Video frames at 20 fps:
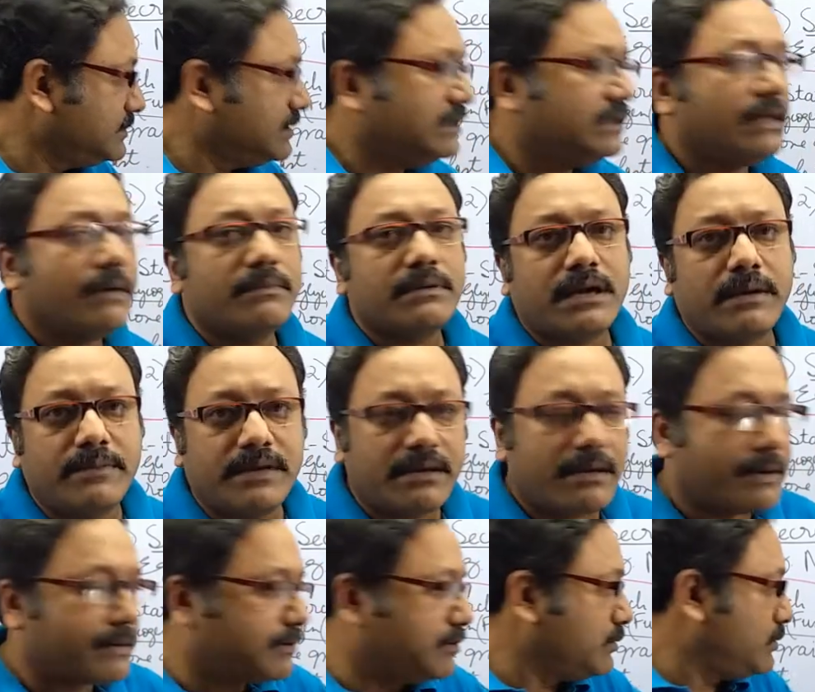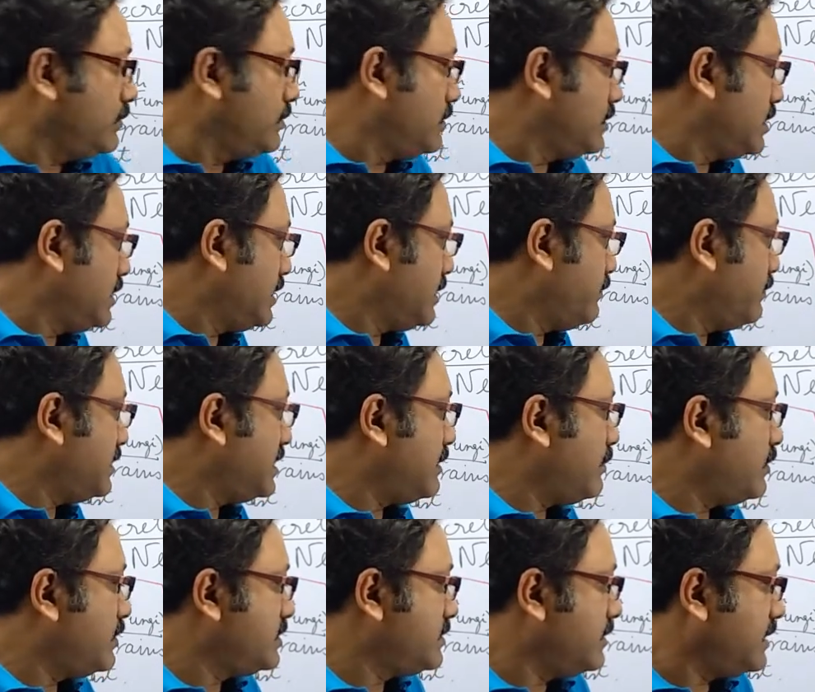Now, I am coming back to
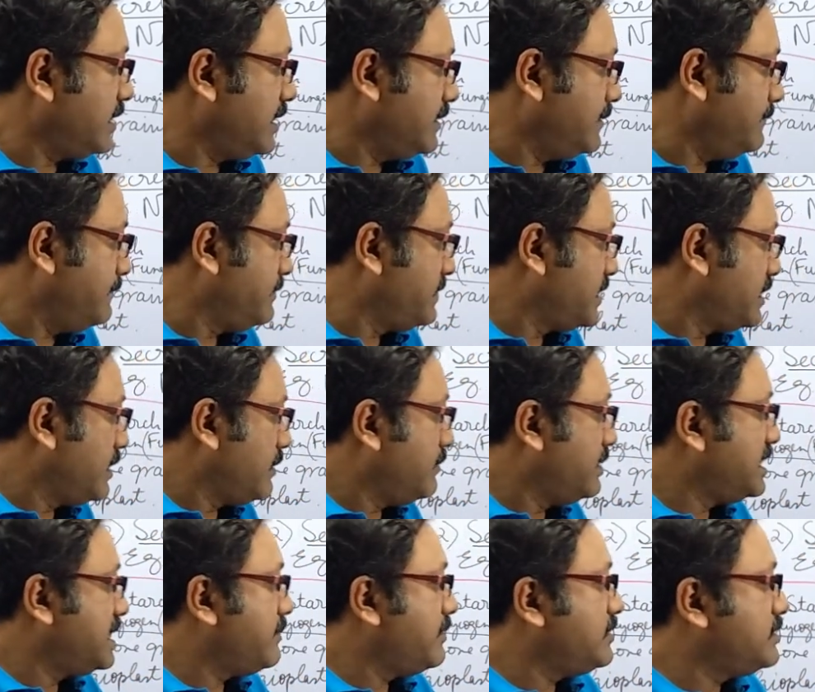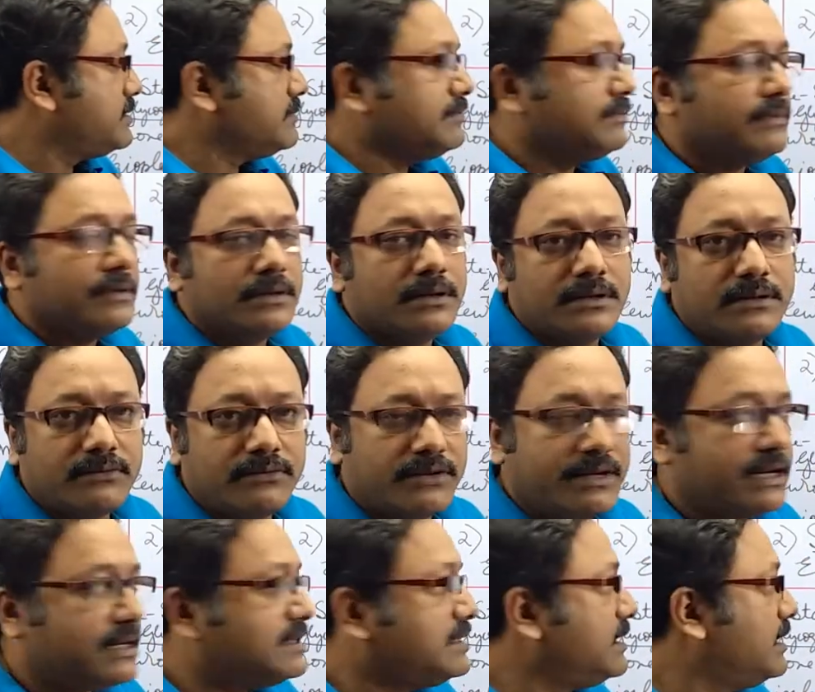metabolism again. Metabolism
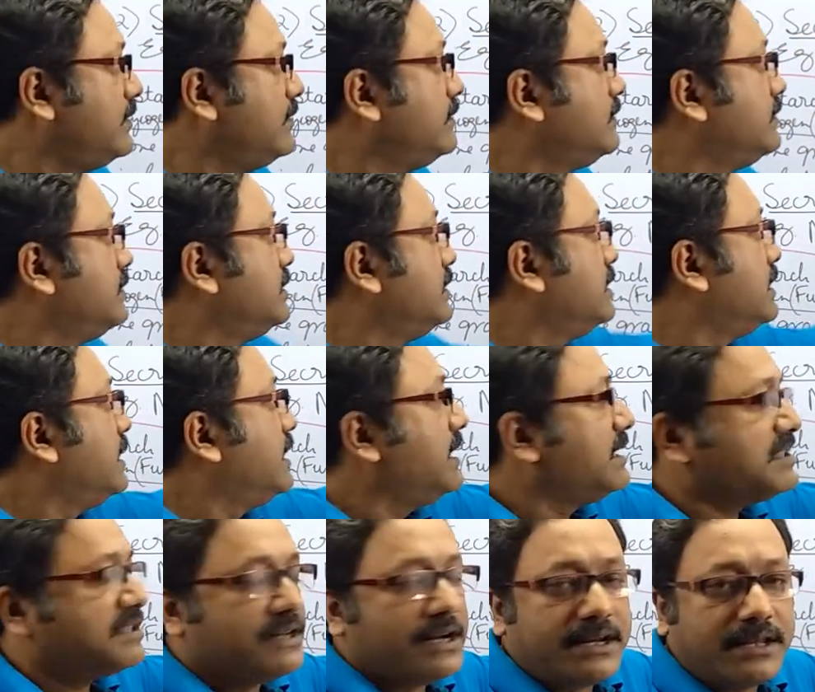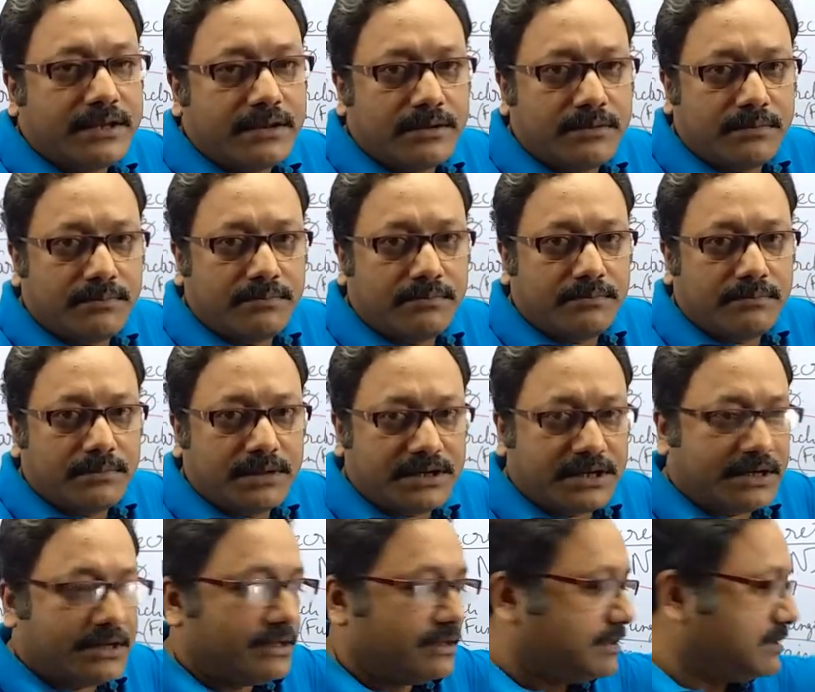creates the excretory
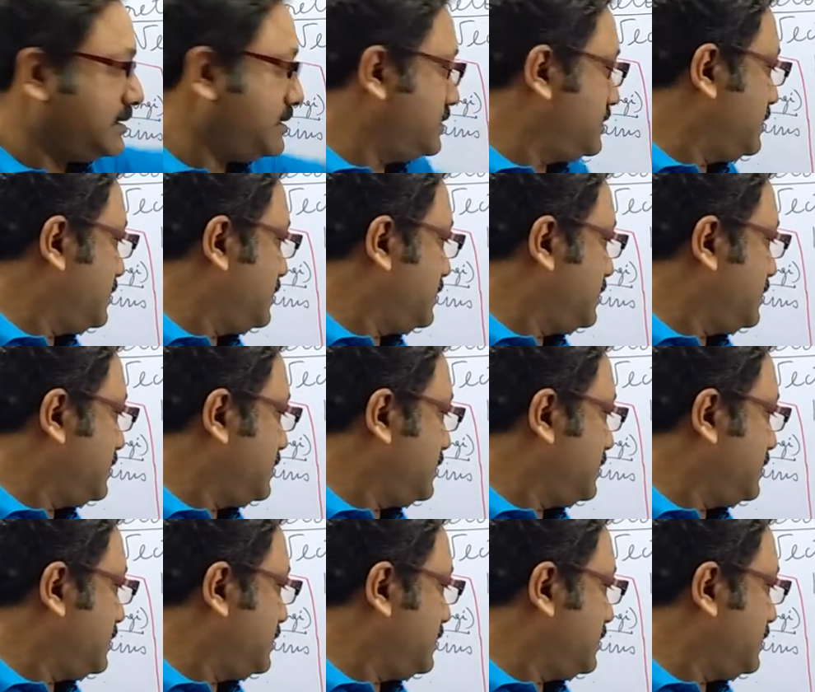materials.